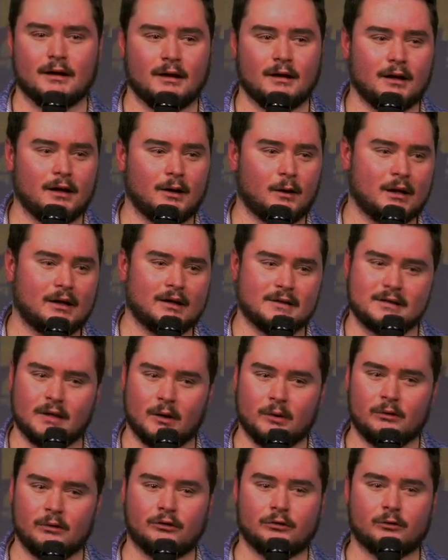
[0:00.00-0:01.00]
I could tell
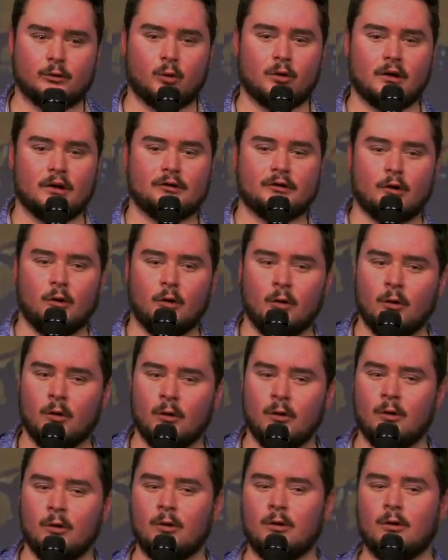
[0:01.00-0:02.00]
you stories
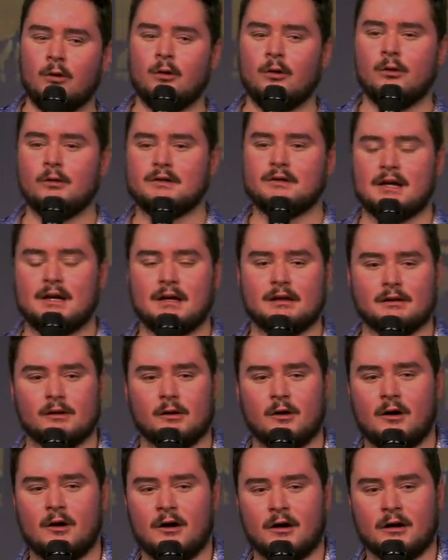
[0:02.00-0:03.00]
all day
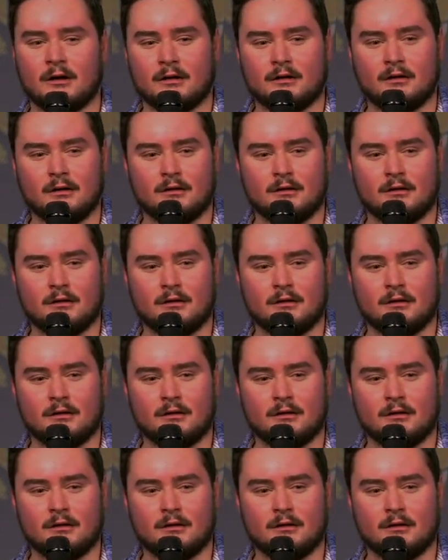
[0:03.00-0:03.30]
long